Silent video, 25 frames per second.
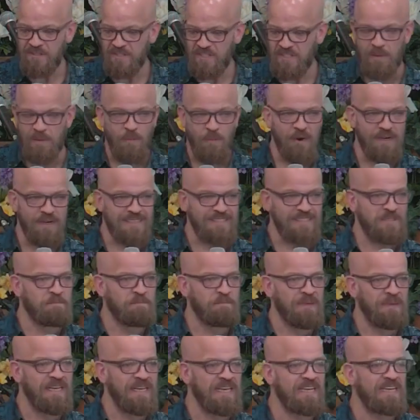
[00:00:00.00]
someone is
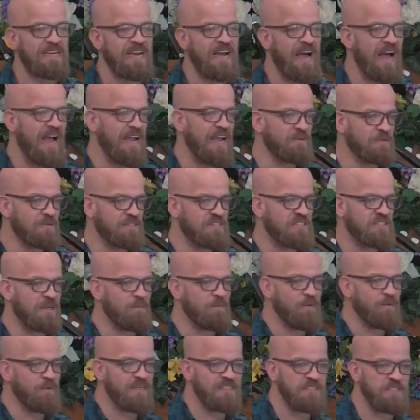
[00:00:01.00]
being kind, where
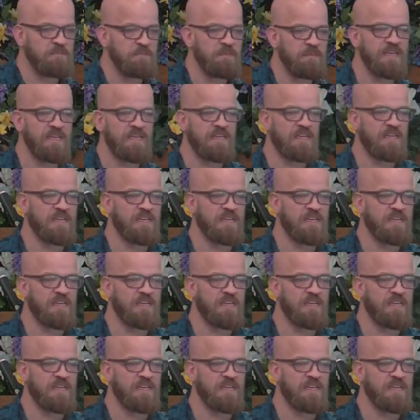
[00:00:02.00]
someone is being